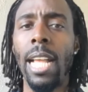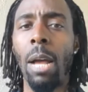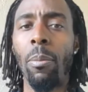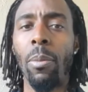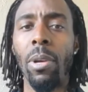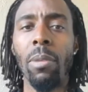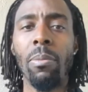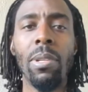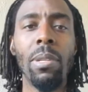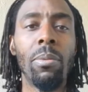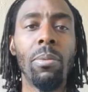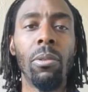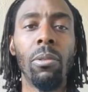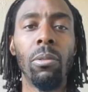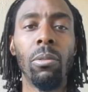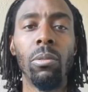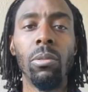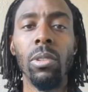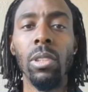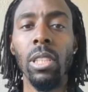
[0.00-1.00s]
how many
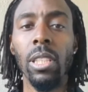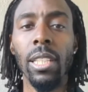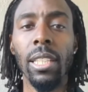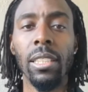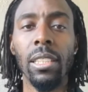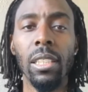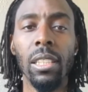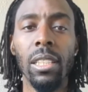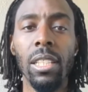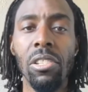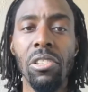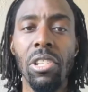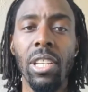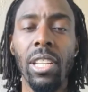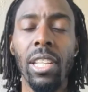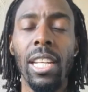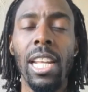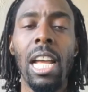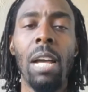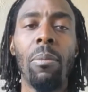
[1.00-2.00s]
people look at the
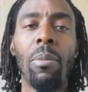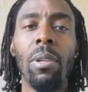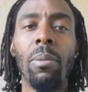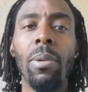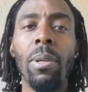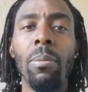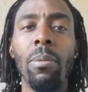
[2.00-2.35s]
listing and how many